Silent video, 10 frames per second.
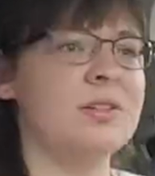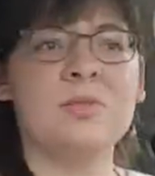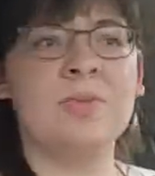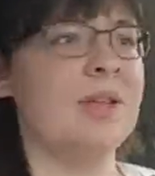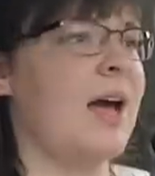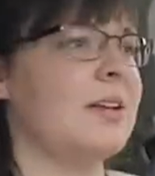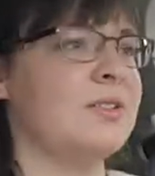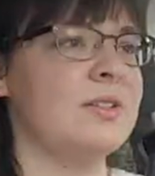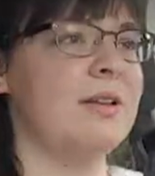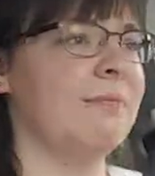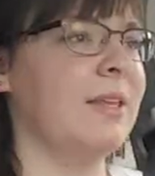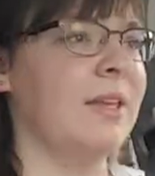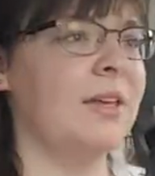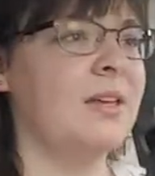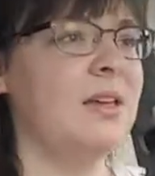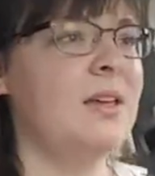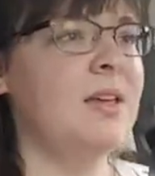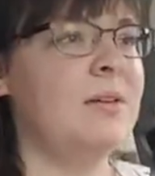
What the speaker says: just relax or something,